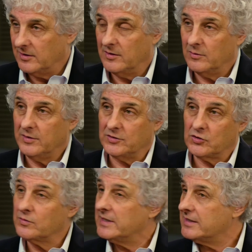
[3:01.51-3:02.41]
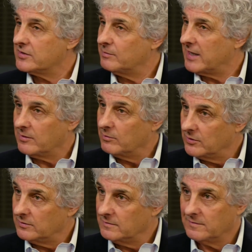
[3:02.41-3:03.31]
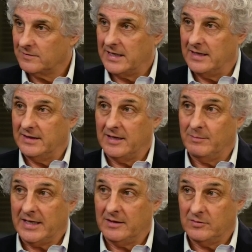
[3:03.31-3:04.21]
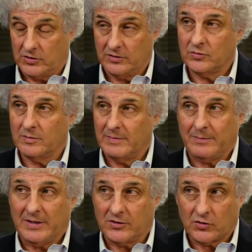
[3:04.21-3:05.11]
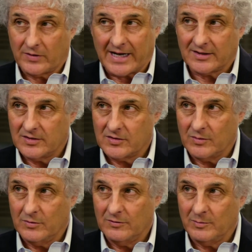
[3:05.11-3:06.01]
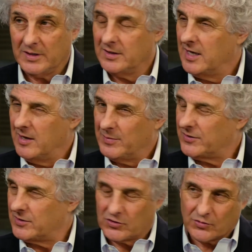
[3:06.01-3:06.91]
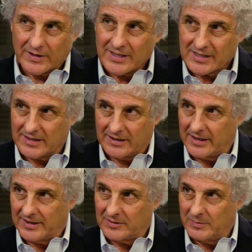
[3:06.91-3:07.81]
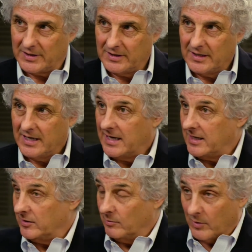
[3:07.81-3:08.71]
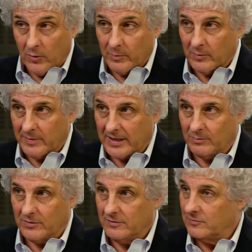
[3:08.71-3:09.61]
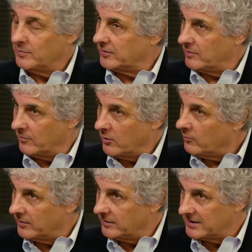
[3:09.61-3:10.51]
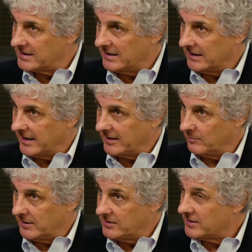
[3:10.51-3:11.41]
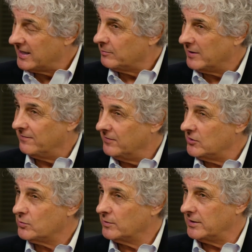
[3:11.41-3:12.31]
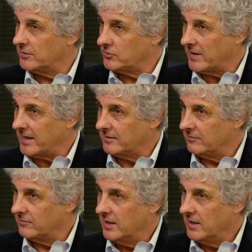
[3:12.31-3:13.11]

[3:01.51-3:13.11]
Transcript: know, the trees may move, and children may be attracted to movement, but the tree isn't like me, and the mobile might move, but the mobile isn't like me, so they can be visually attractive.